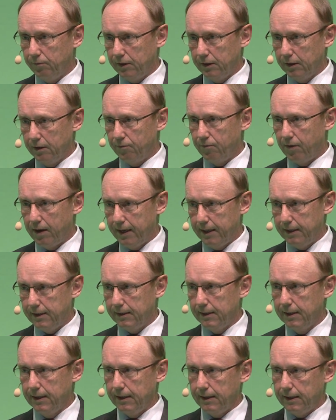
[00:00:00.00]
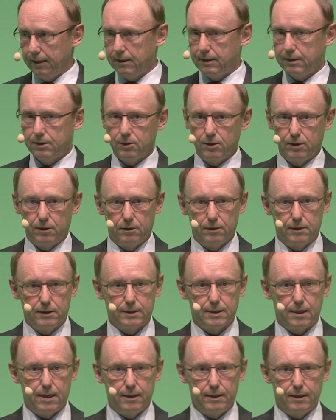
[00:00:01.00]
we invite external
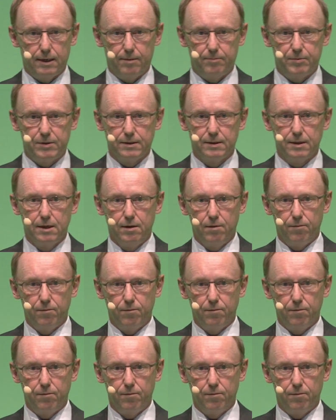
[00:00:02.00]
startups